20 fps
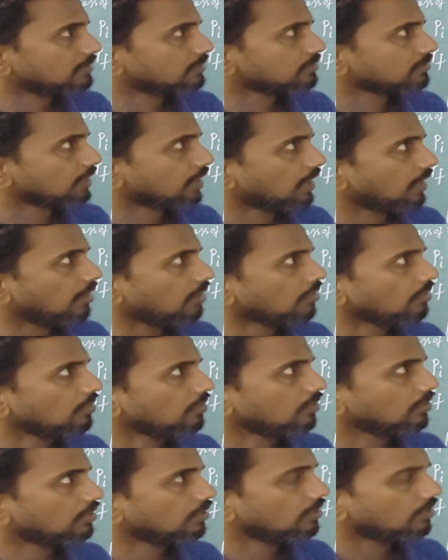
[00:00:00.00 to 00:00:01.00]
So now
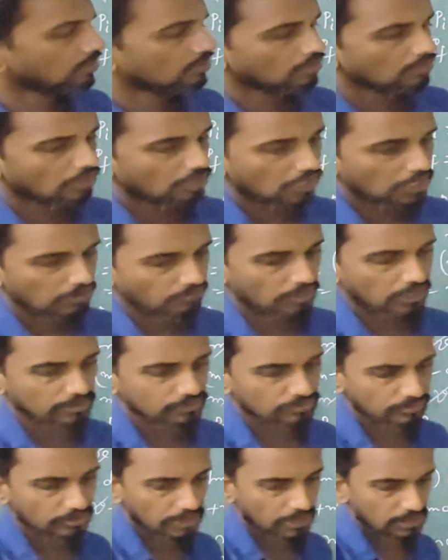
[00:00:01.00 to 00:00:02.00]
I
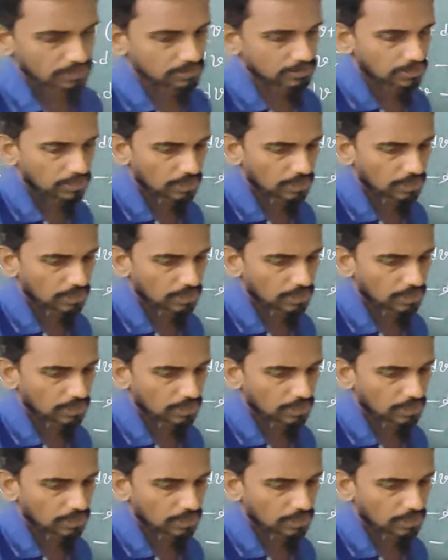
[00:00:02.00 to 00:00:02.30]
want to get